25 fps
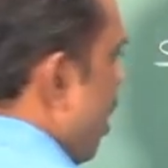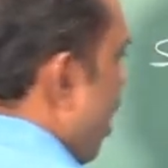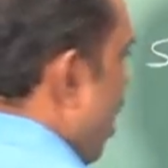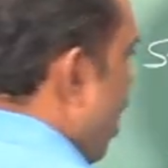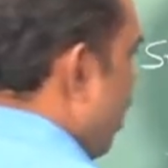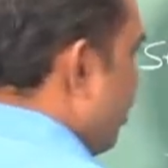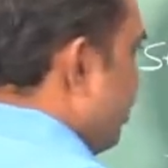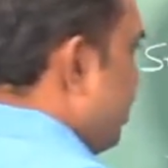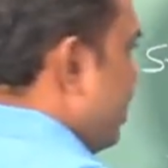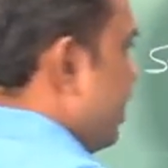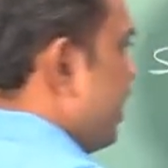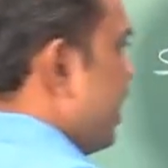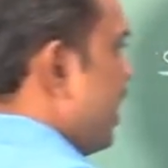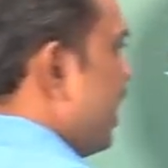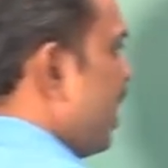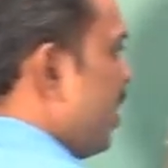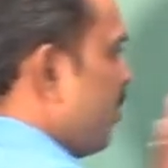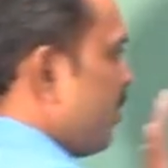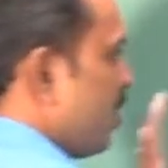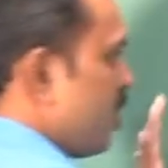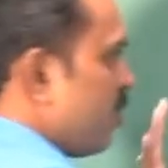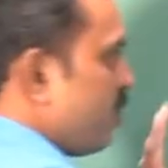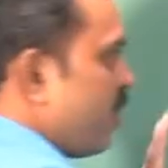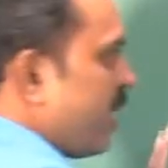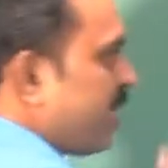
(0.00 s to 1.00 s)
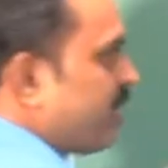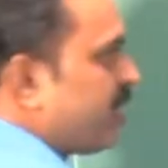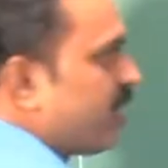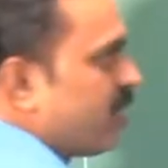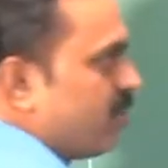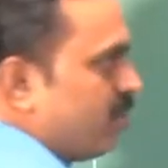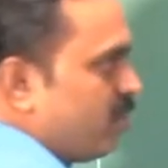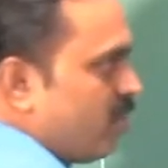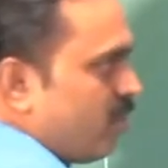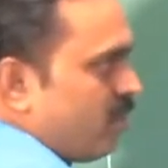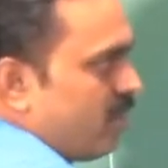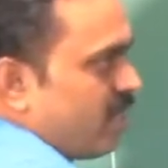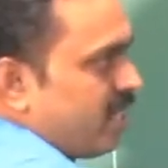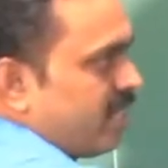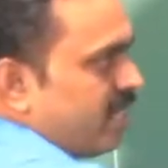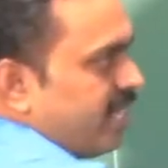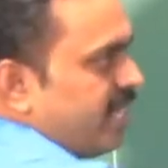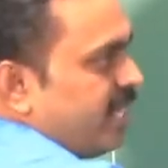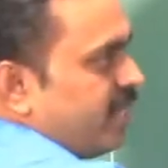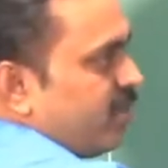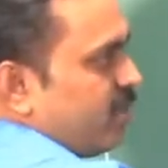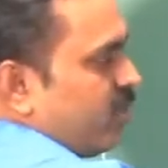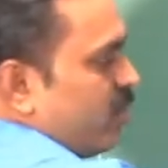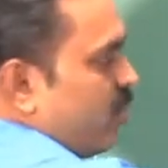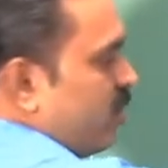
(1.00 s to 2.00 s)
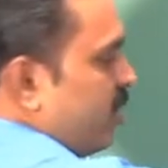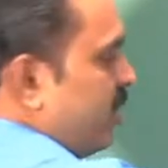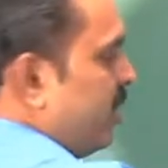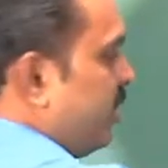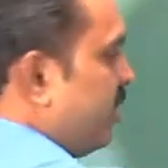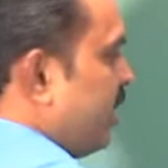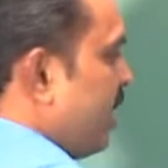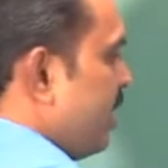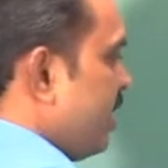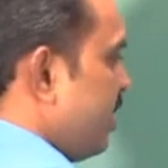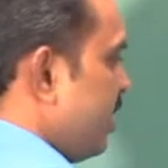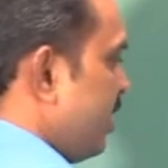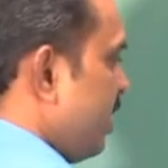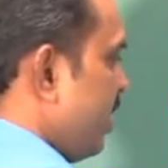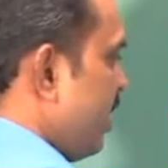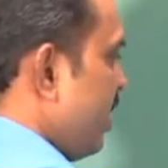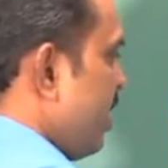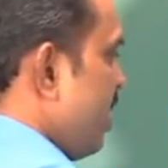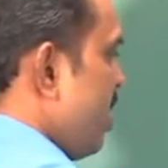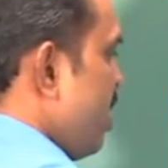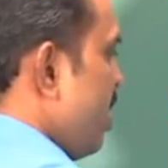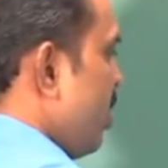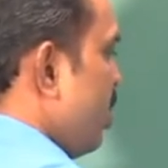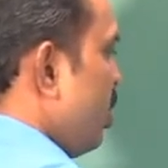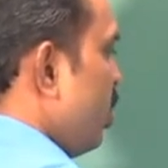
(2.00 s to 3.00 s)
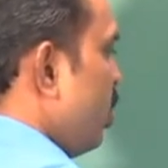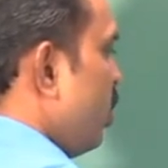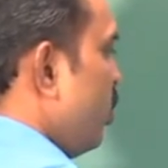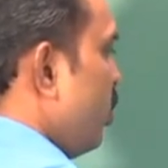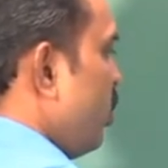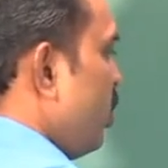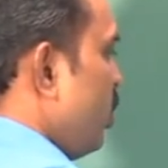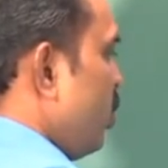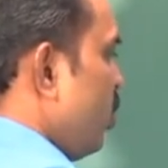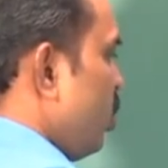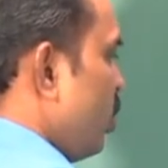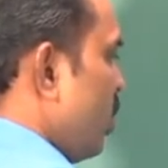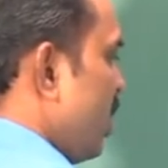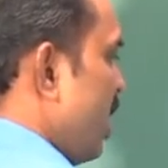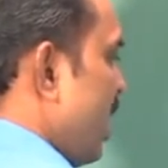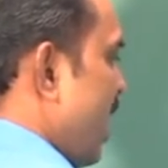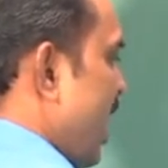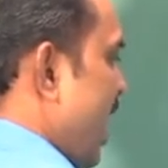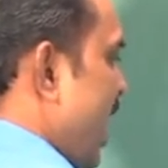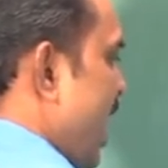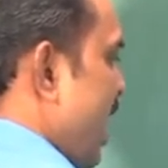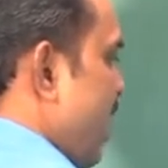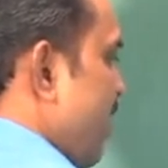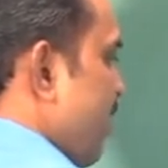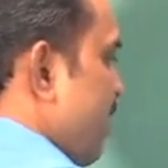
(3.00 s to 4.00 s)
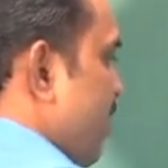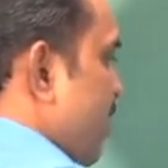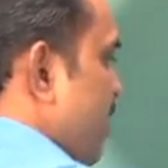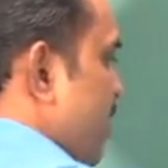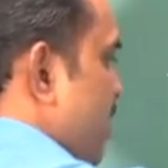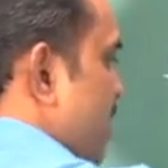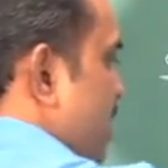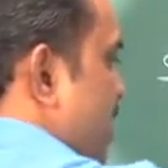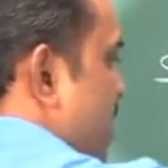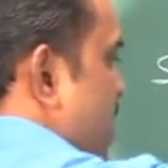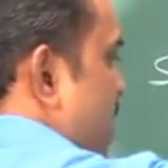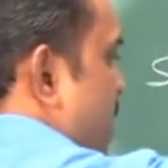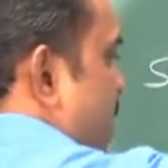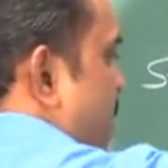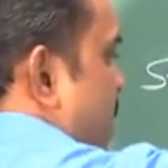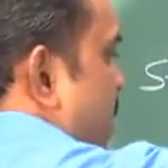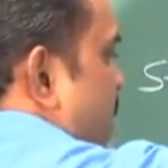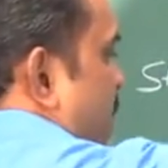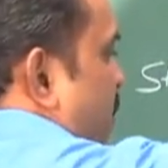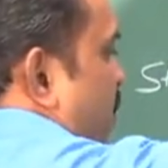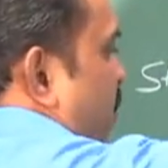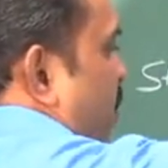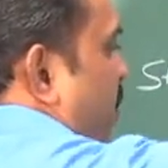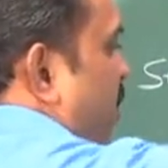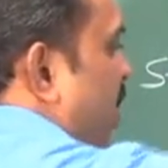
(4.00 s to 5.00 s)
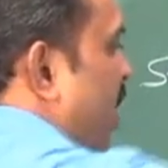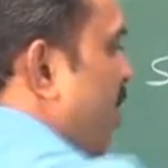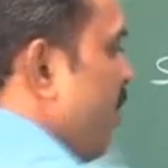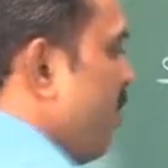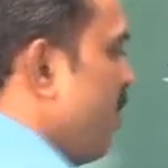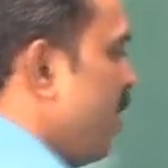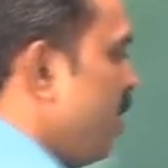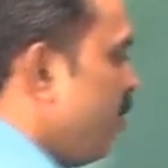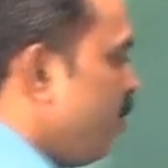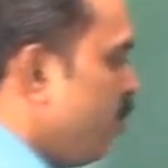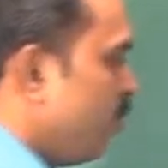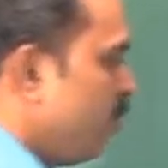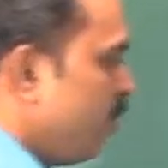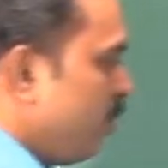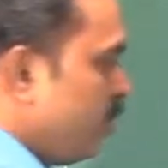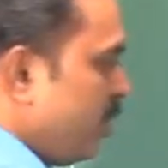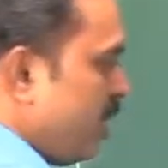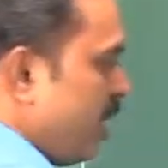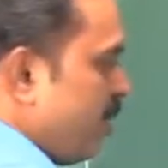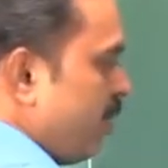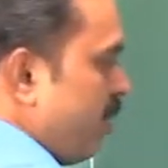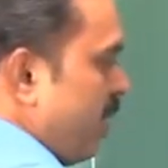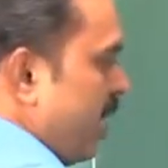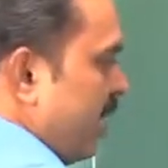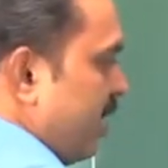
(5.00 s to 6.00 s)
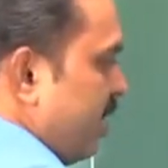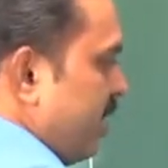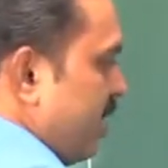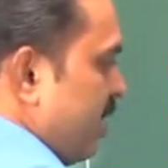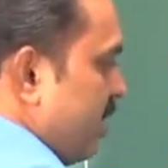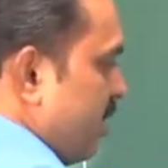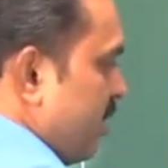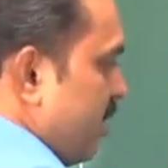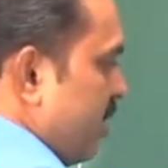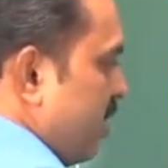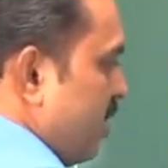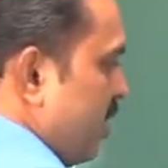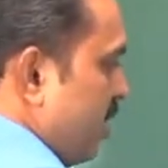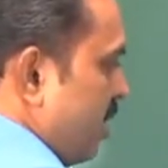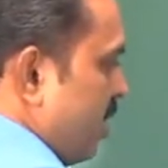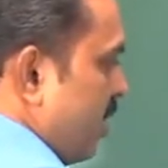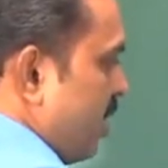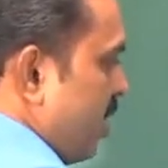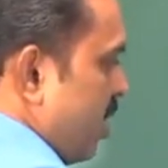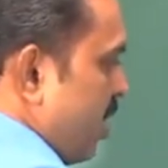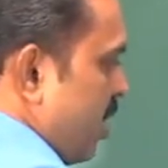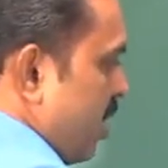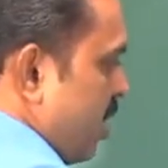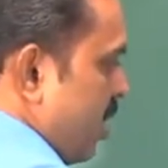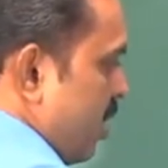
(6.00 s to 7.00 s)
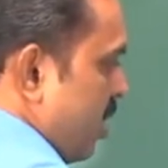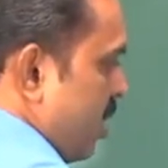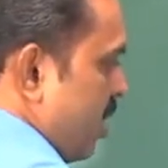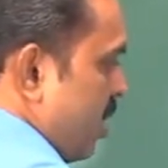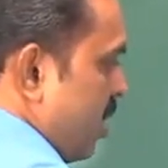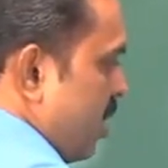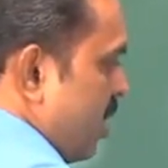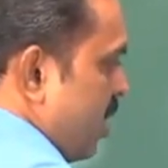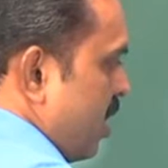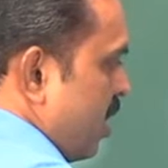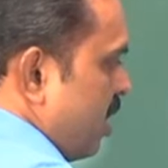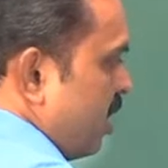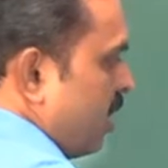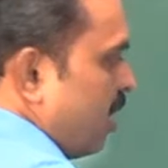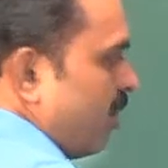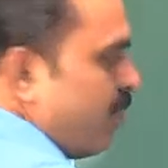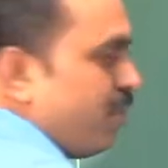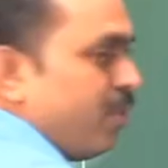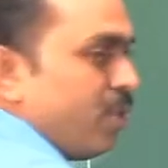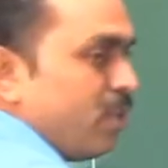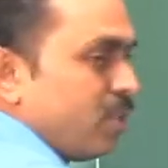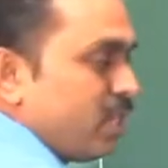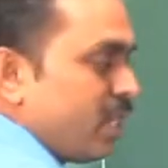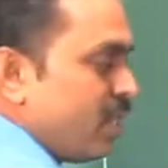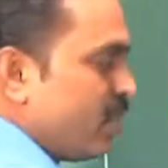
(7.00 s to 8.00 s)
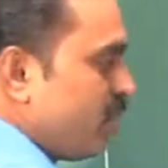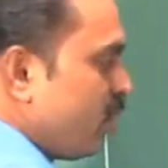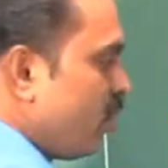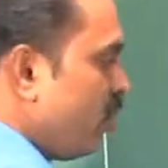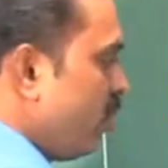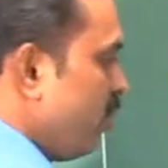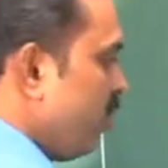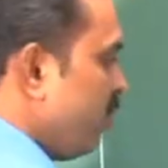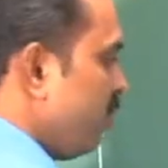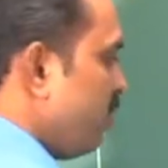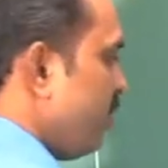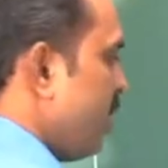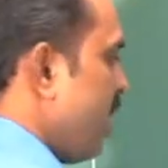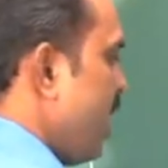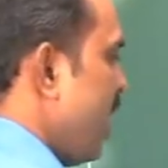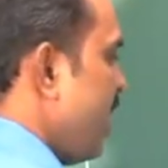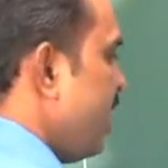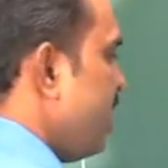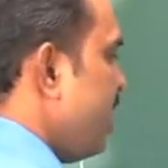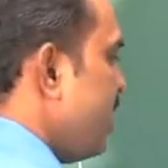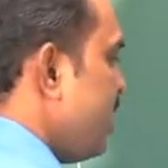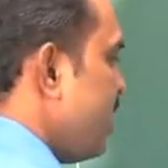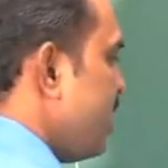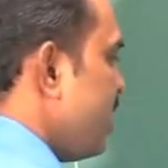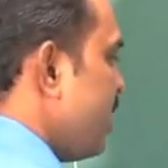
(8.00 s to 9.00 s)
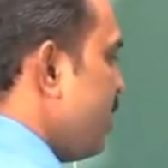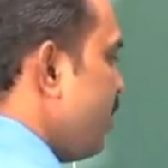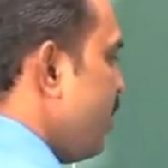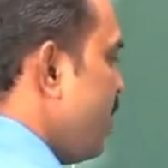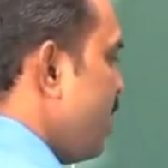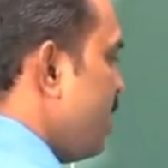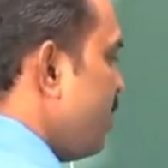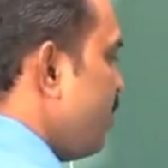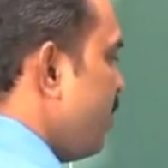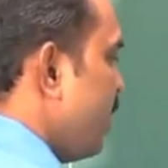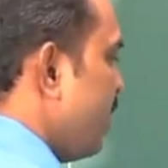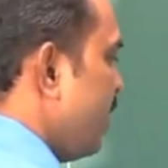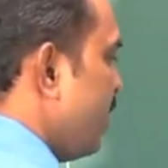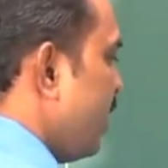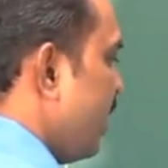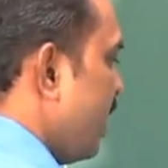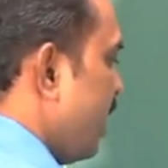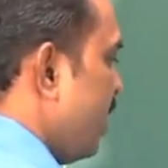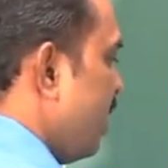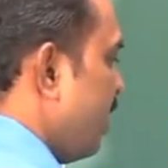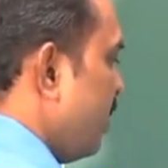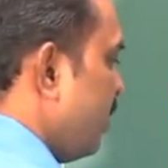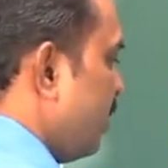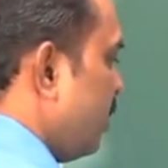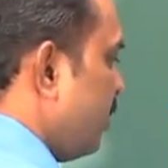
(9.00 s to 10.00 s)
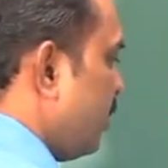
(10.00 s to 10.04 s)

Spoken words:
on this end of the spectrum for the heat source intensity, you would usually have a weld pool shape like this, the fusion zone, and this is the base material.